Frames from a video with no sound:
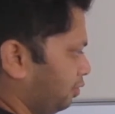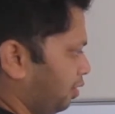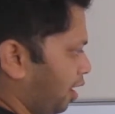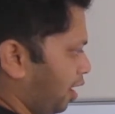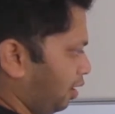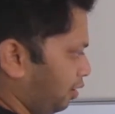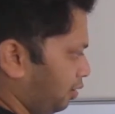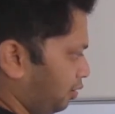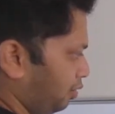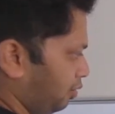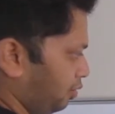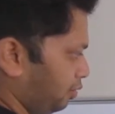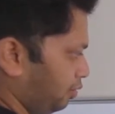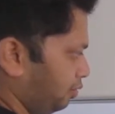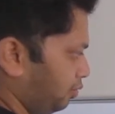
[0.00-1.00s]
And
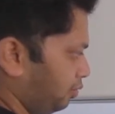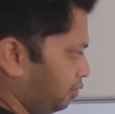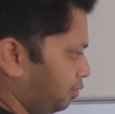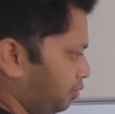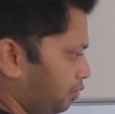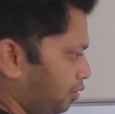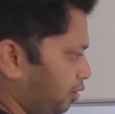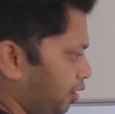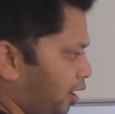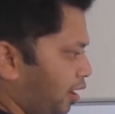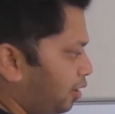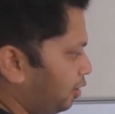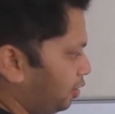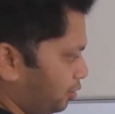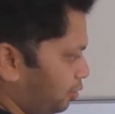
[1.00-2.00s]

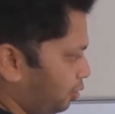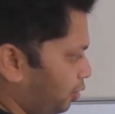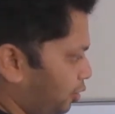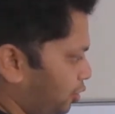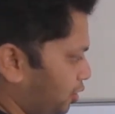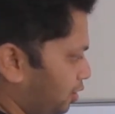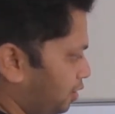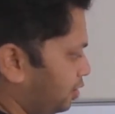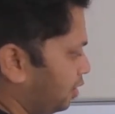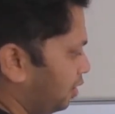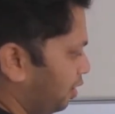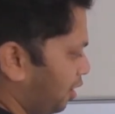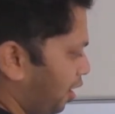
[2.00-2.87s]
any solutions